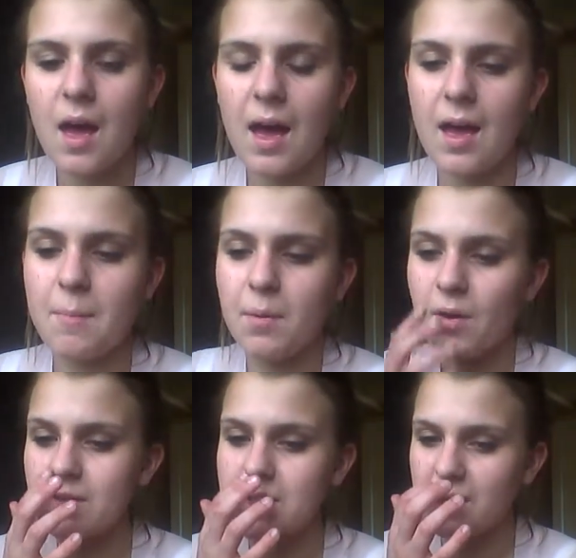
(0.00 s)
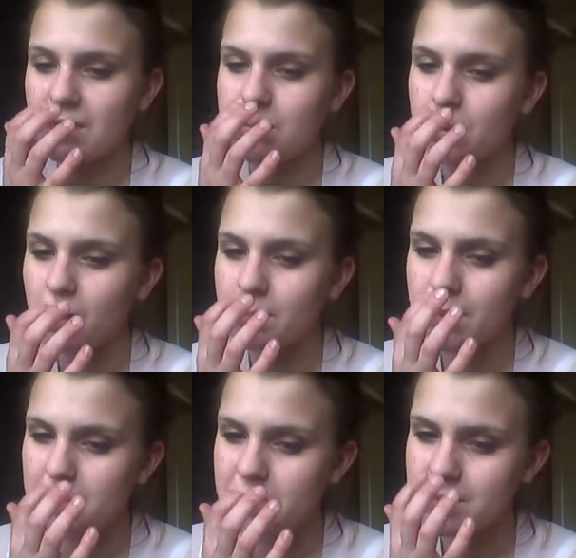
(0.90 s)
But obviously I've had
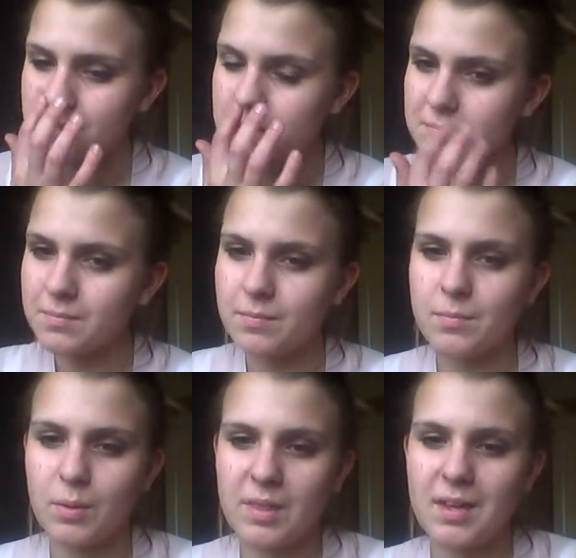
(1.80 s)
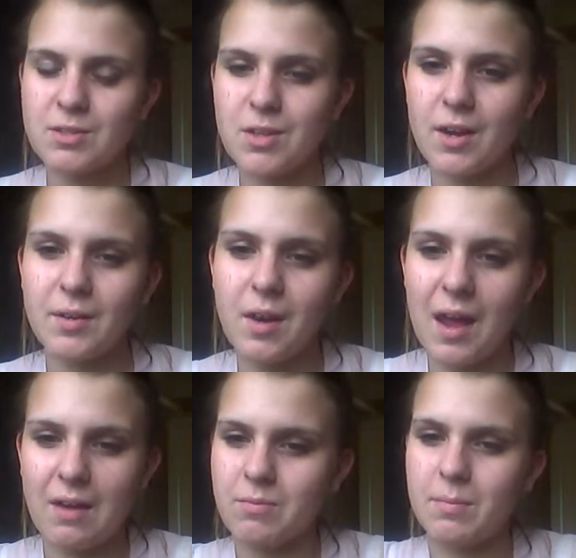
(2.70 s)
problems with it, so I
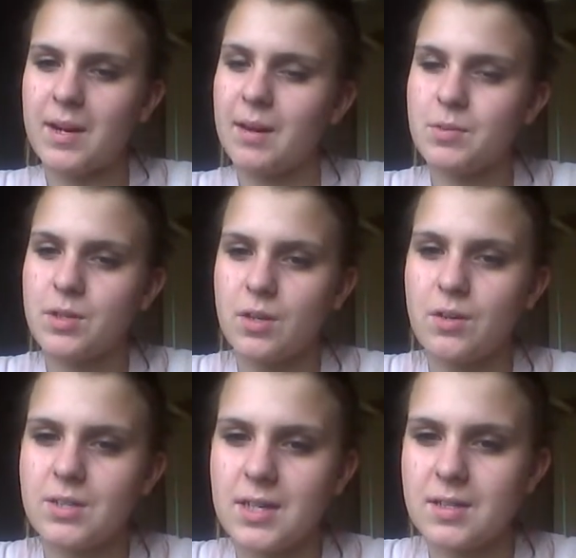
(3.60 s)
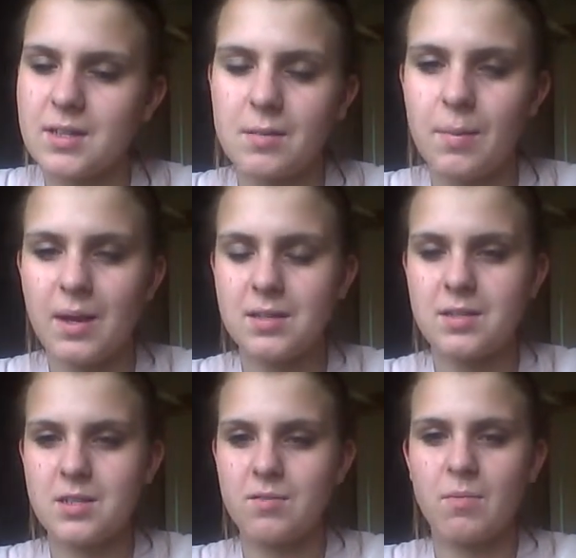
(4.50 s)
haven't been able to use it to the
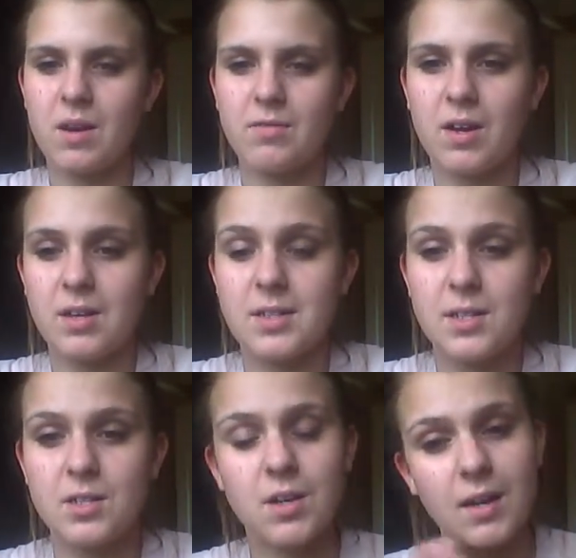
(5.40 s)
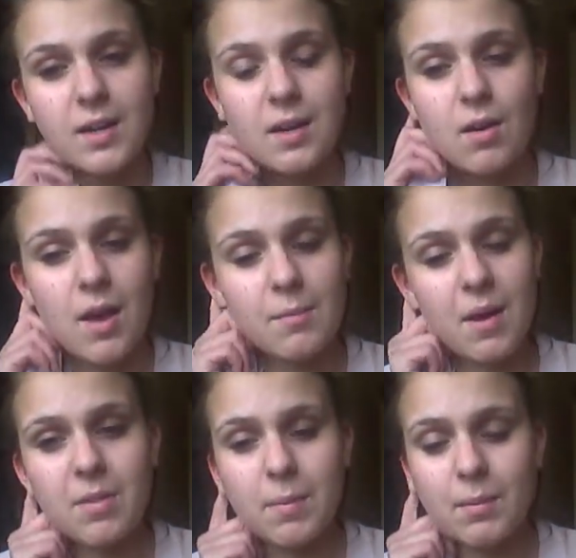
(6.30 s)
best of my advantage like
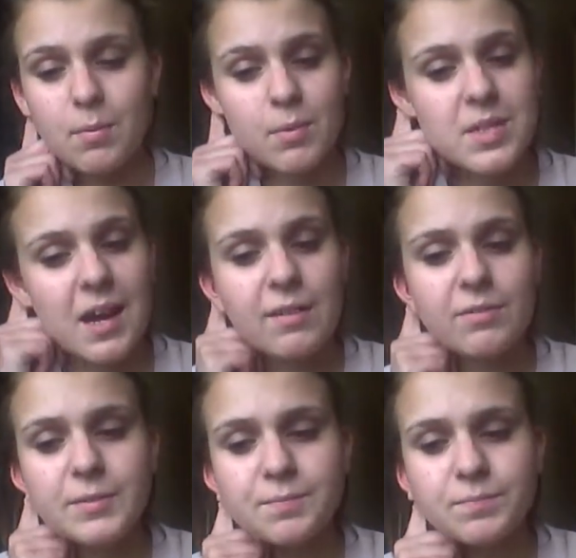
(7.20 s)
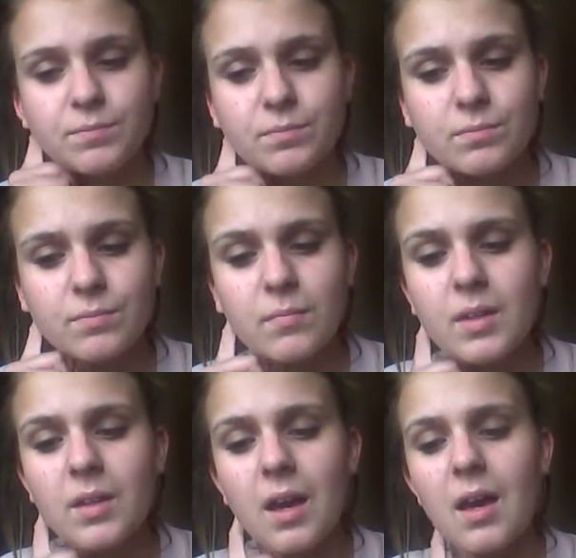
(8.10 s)
other people would have.
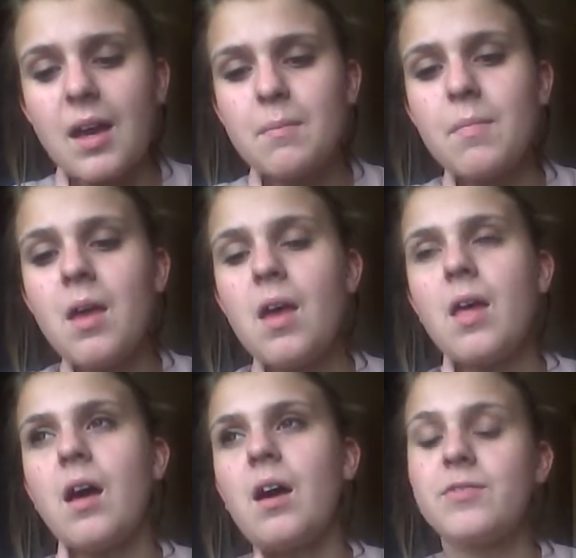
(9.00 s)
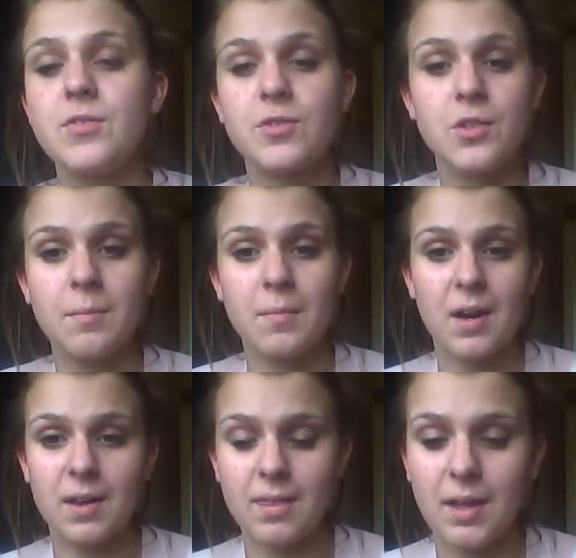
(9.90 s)
I've shot
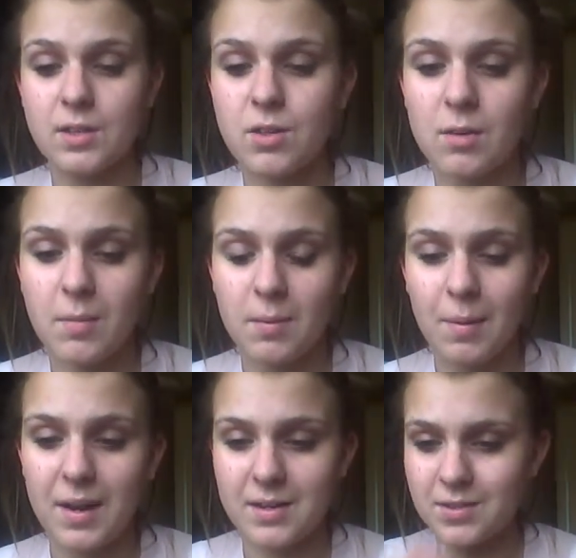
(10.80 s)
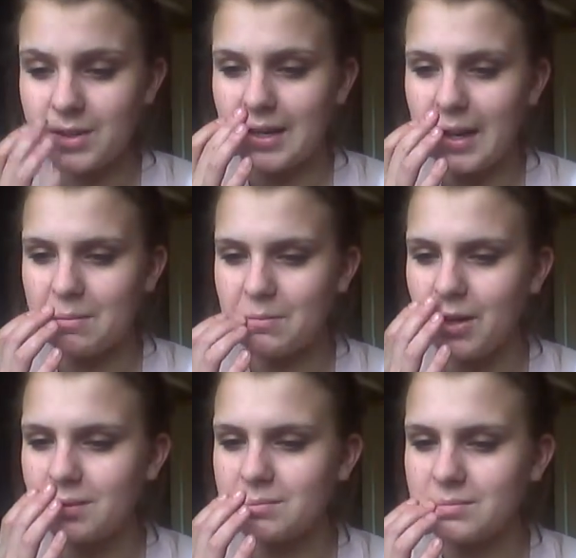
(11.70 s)
my things on my Panasonic
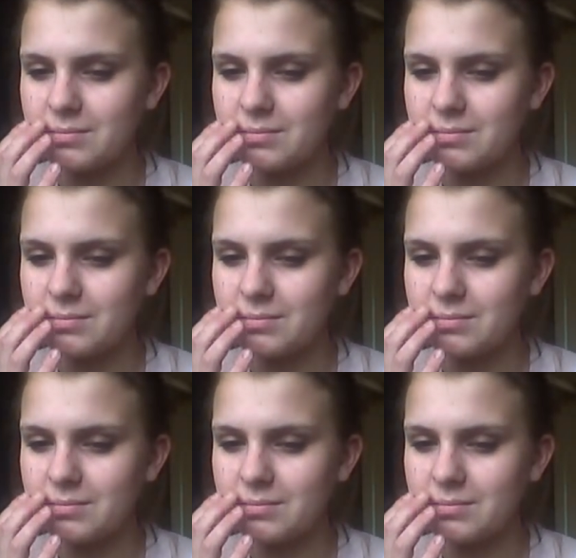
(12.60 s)
camera,